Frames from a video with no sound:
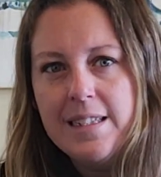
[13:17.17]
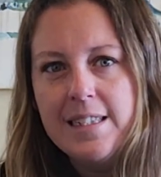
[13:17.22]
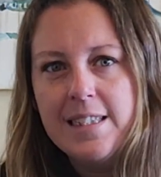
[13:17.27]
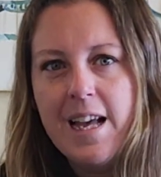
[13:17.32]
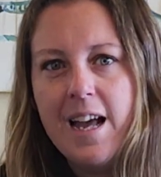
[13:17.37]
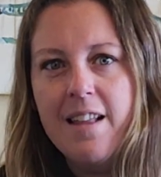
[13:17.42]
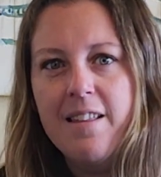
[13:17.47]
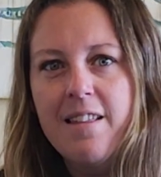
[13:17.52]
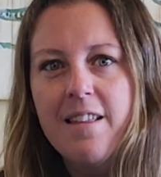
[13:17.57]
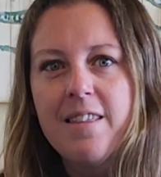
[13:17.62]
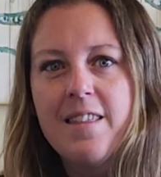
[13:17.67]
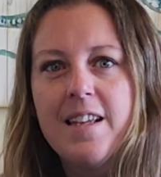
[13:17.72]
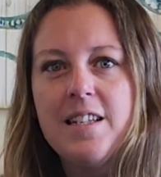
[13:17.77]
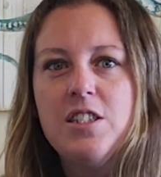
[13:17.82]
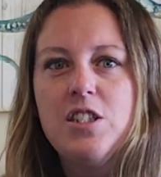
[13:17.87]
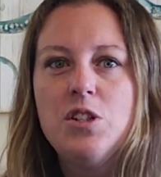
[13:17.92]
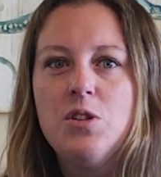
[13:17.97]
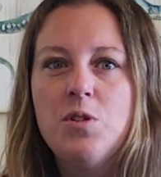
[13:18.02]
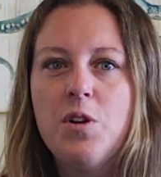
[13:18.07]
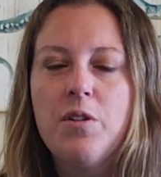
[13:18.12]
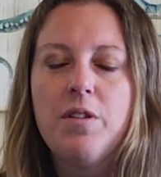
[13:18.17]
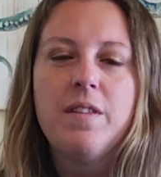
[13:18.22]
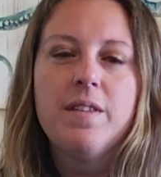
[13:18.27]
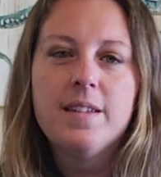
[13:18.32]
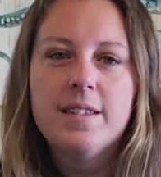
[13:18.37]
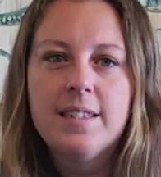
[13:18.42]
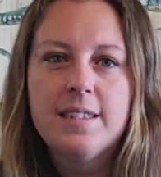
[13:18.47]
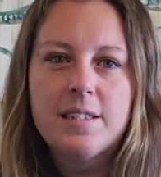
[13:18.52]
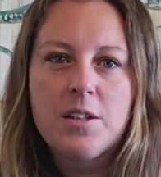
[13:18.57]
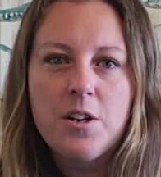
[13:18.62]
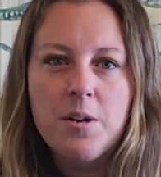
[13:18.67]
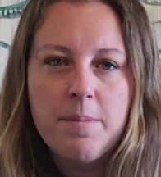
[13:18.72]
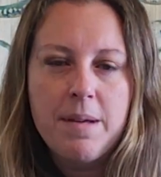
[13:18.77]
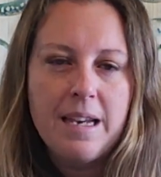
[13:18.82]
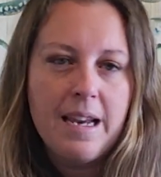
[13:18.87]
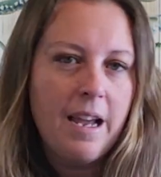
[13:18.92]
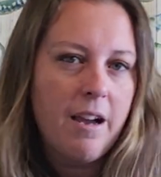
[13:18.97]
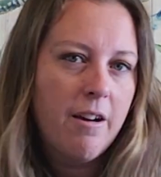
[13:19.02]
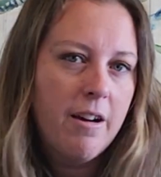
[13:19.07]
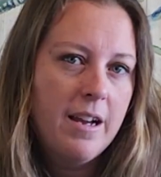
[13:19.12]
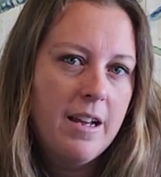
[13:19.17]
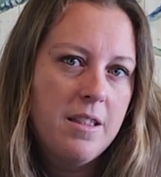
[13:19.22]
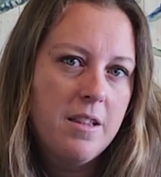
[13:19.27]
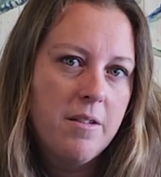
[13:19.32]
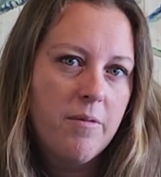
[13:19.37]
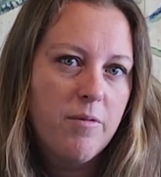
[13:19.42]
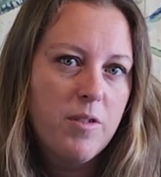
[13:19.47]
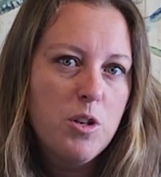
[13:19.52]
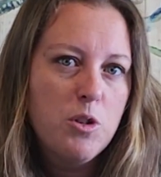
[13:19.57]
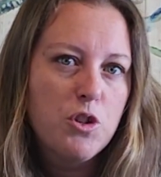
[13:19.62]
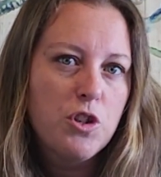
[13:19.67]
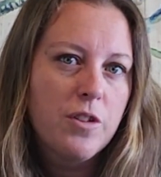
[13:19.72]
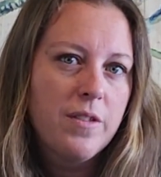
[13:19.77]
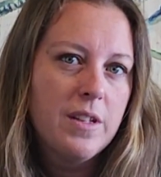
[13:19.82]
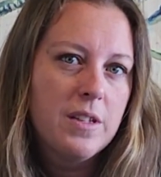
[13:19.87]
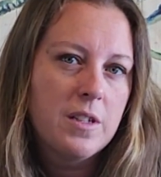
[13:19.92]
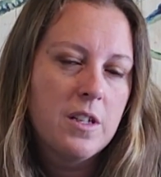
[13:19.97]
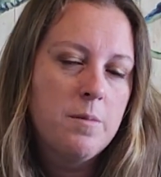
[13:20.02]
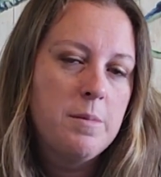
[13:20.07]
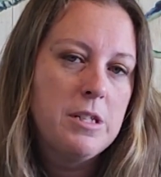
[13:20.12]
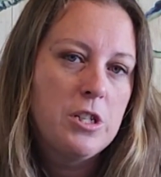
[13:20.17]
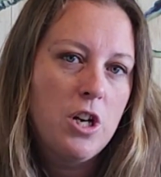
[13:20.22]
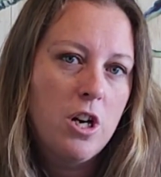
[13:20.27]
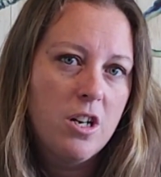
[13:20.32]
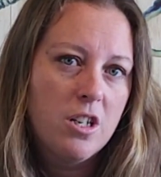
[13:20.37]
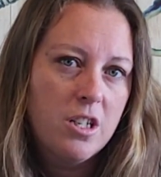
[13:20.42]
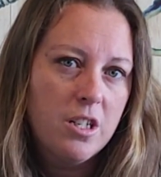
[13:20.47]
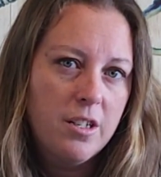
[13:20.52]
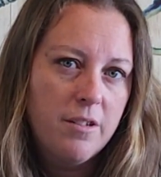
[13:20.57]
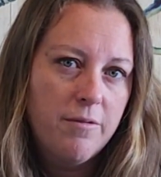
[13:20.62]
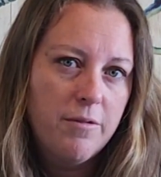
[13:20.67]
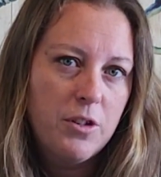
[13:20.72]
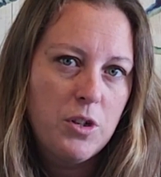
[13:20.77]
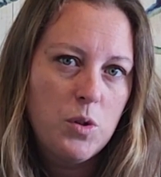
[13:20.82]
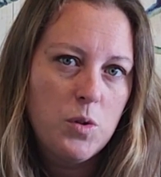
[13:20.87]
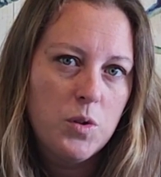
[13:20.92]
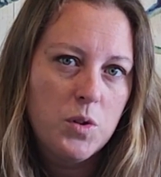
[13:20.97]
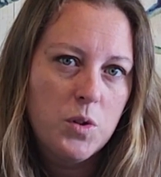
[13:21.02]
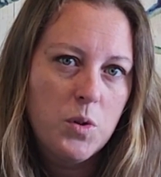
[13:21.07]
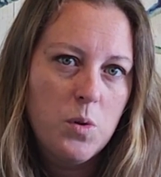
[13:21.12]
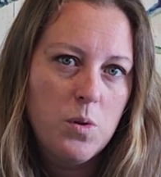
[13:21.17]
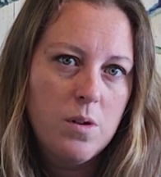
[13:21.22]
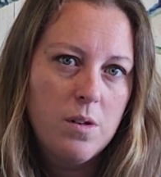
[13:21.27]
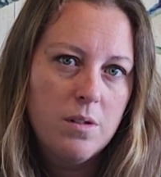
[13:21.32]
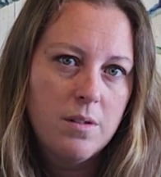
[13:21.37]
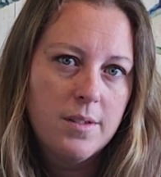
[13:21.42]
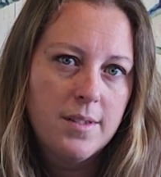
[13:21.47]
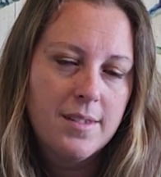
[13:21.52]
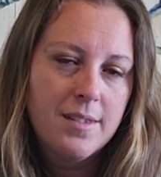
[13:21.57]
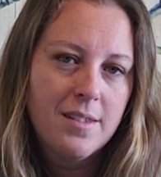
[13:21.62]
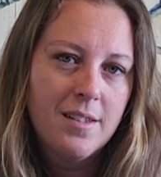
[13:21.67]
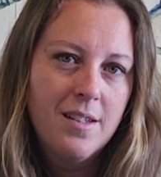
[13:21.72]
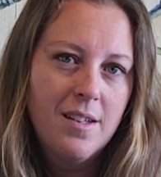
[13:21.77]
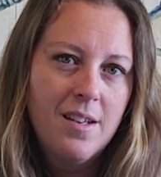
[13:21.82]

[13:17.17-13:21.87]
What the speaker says: said that they do know that this is going to be an area in the future that's going to be targeted for new schools.